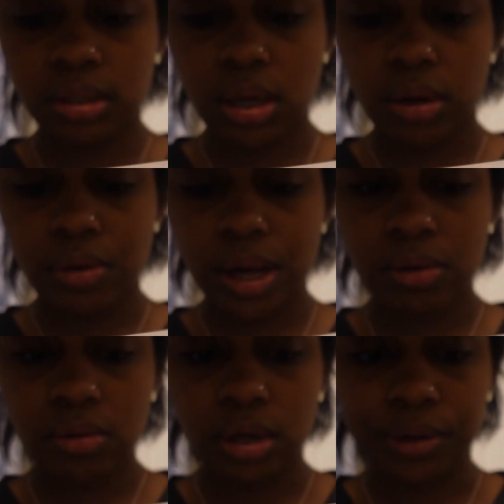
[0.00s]
So I
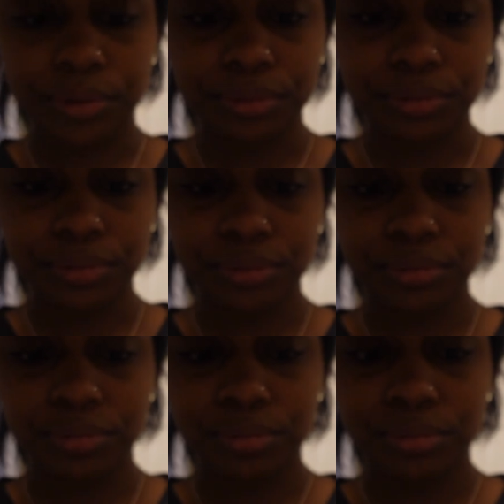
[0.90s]
don't know.
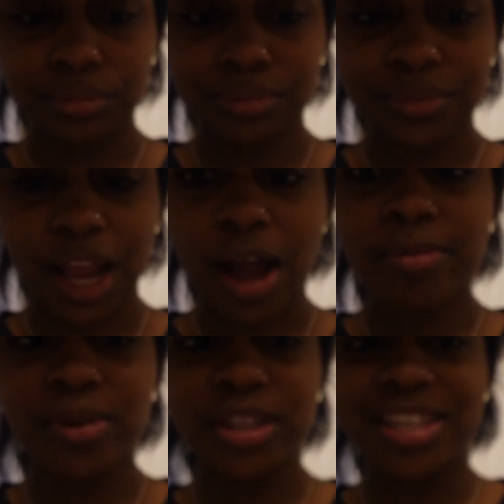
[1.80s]

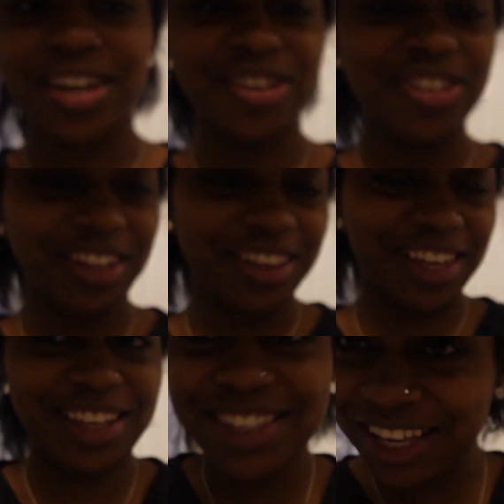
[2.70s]
I'm really scared to eat
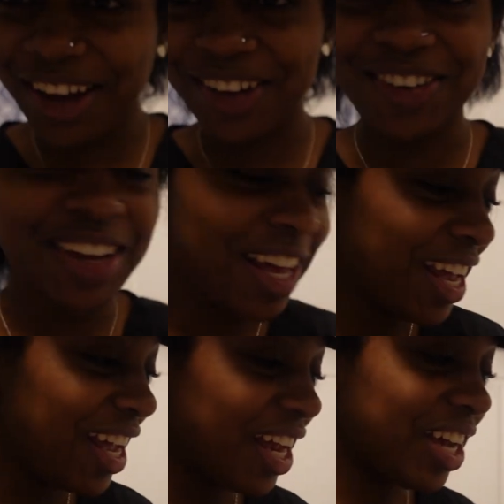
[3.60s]
this. So,
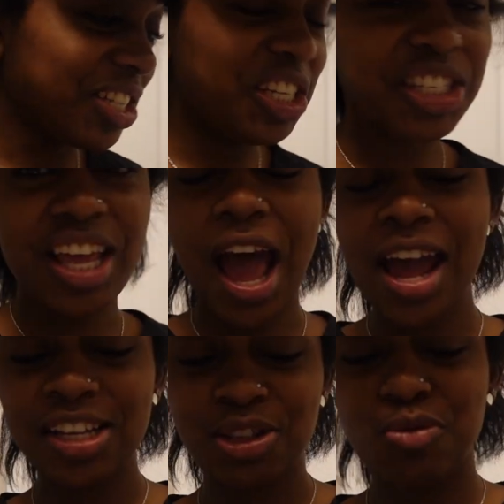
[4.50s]
because he said,
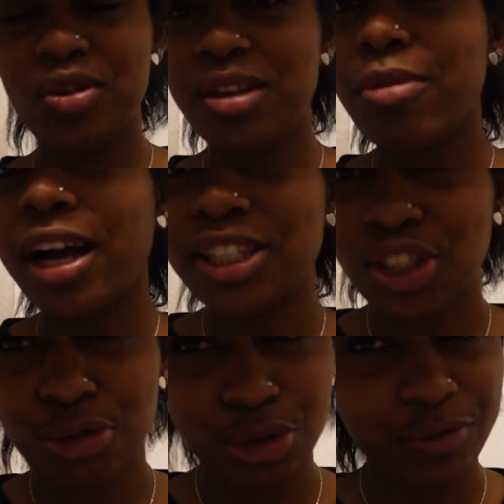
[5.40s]
I asked him, will he buy
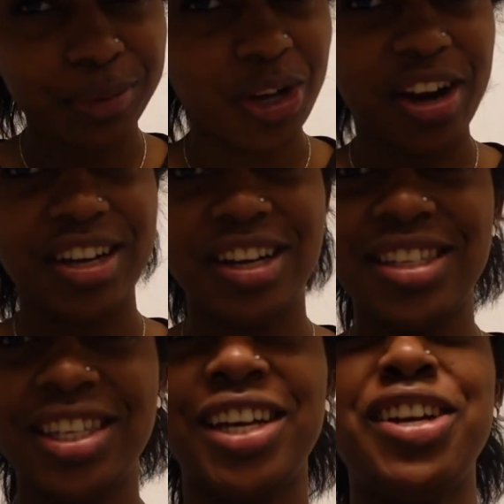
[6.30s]
sushi from Target? He
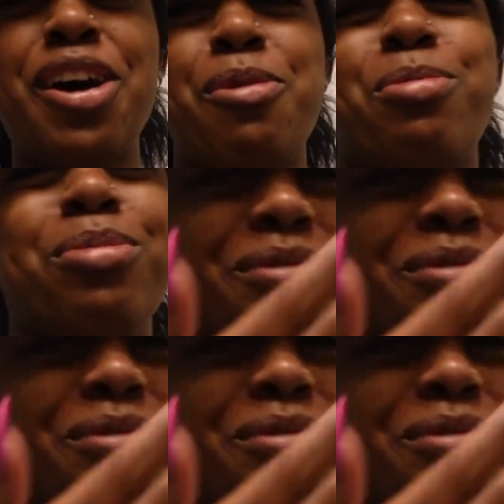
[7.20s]
said no.